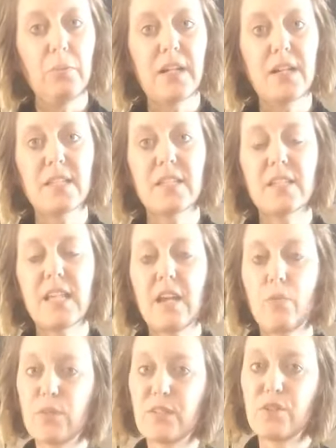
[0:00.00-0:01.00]
because it said
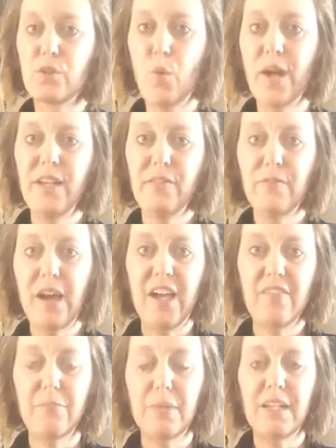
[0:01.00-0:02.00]
it was a
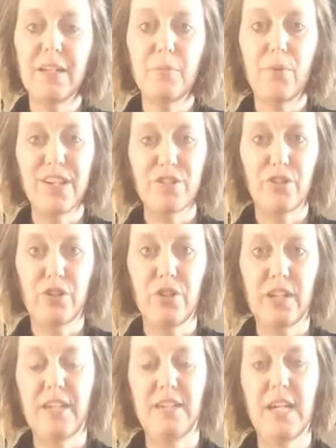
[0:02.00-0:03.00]
25-minute pressure
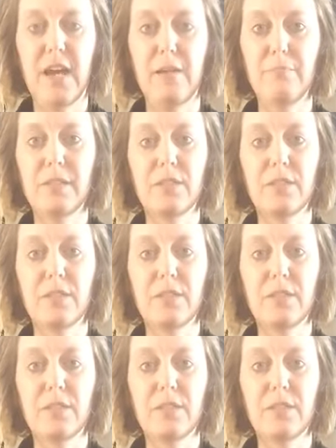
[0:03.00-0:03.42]
cooking time.